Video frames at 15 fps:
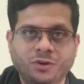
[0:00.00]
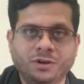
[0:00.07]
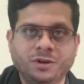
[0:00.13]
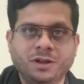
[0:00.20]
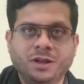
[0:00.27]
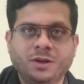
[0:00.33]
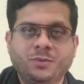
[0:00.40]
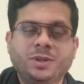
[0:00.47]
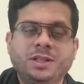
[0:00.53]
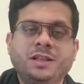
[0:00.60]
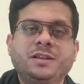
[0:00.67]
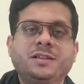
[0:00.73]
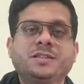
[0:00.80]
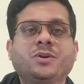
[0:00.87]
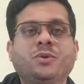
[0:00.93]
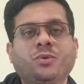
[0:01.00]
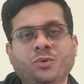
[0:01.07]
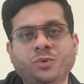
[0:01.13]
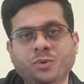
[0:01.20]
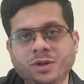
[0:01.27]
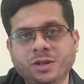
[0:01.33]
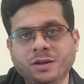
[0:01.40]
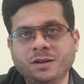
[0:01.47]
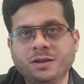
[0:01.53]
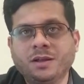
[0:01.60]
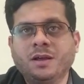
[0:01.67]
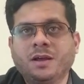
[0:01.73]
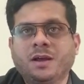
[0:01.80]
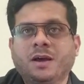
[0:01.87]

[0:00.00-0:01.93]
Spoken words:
frog, whether it is an owner,